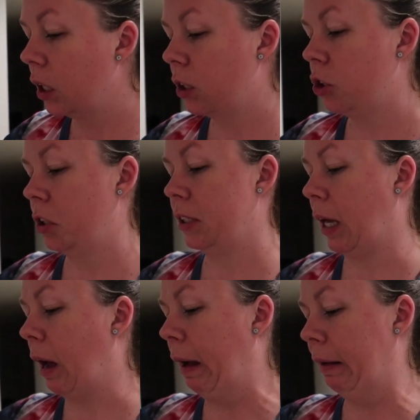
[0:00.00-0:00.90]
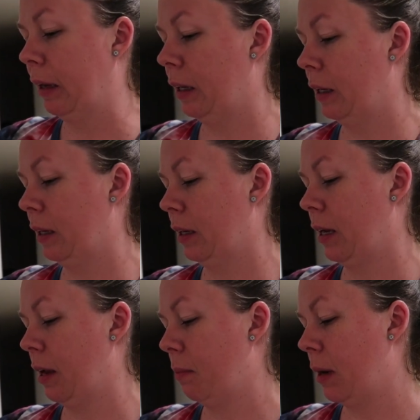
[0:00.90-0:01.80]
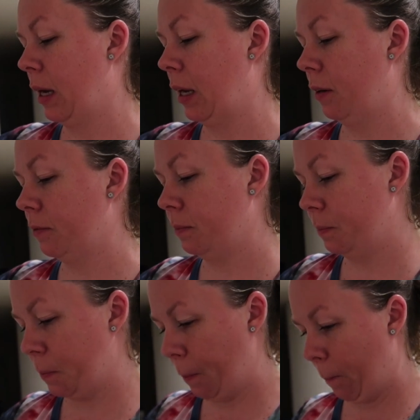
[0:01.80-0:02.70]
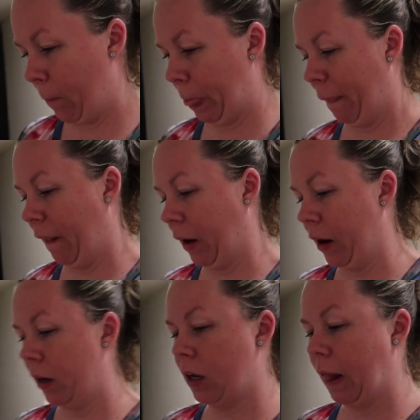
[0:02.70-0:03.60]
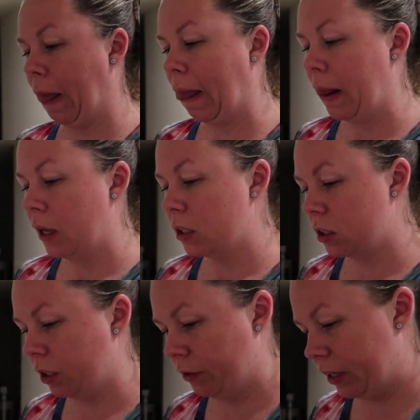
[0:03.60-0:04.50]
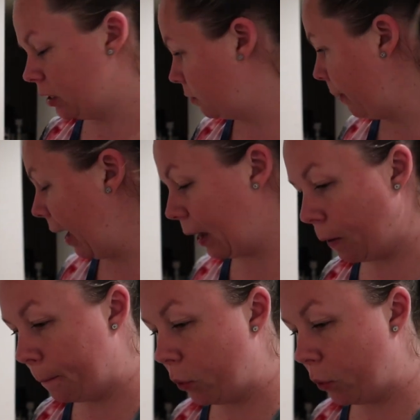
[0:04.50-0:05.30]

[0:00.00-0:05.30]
it's just hot. Can't bite it. Alright. So it's back